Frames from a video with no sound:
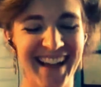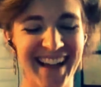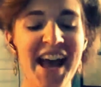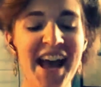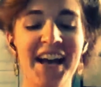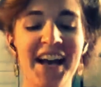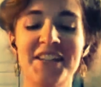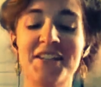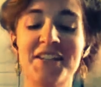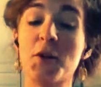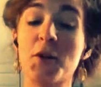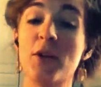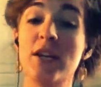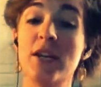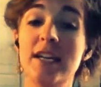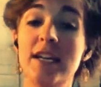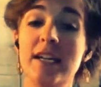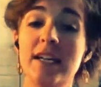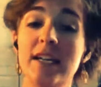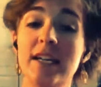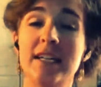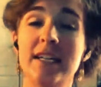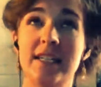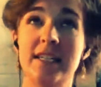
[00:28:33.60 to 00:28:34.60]
So
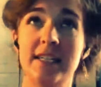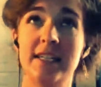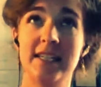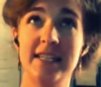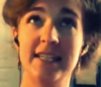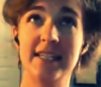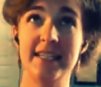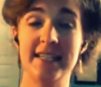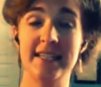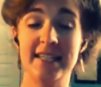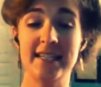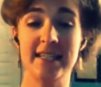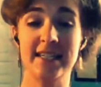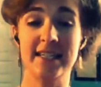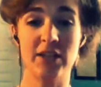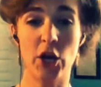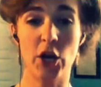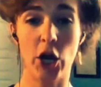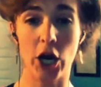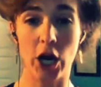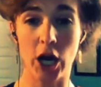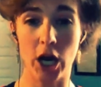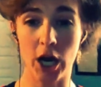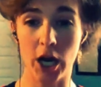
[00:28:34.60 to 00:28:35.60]
he sees
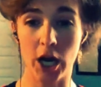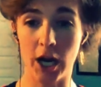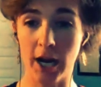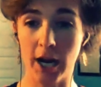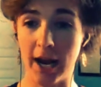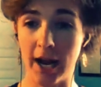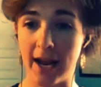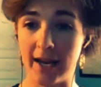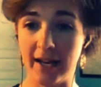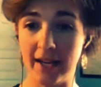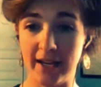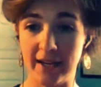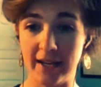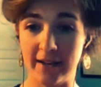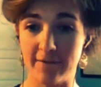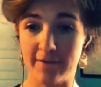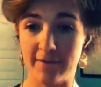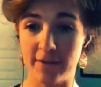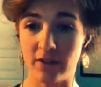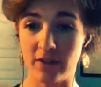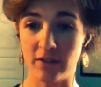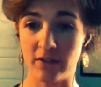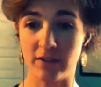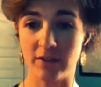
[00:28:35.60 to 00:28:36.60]
her, and he
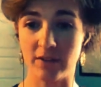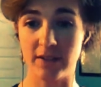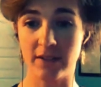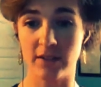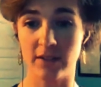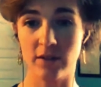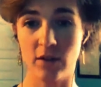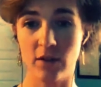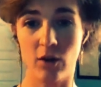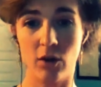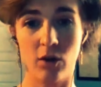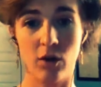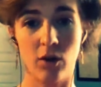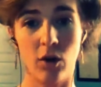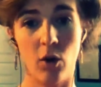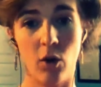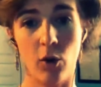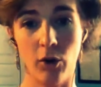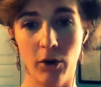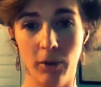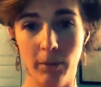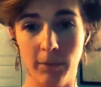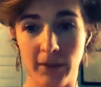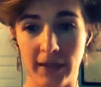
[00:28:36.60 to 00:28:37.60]
feels
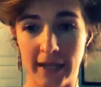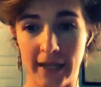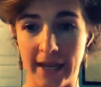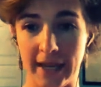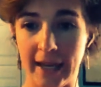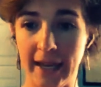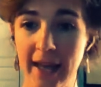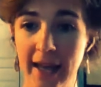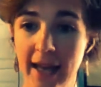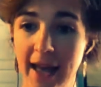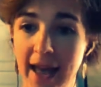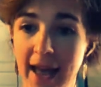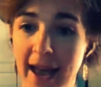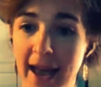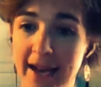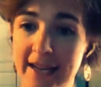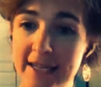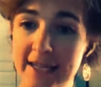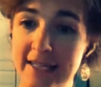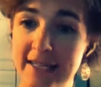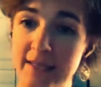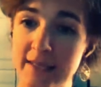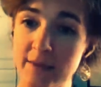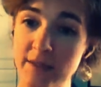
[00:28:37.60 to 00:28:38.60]
horribly, and
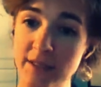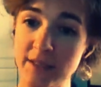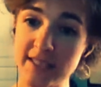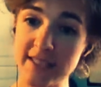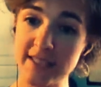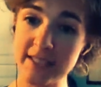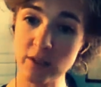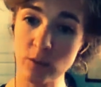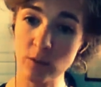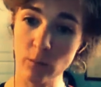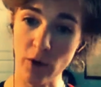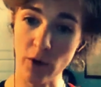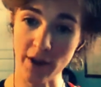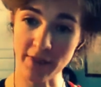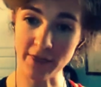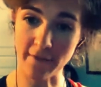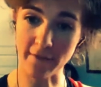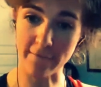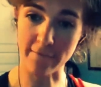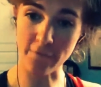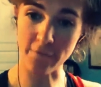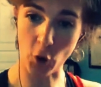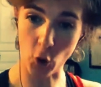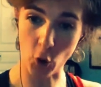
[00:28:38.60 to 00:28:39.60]
he's still brought the
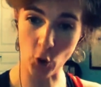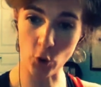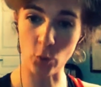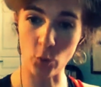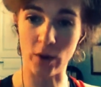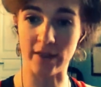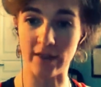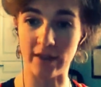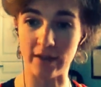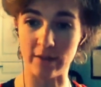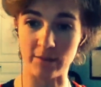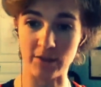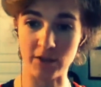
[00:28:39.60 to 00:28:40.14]
phone with him.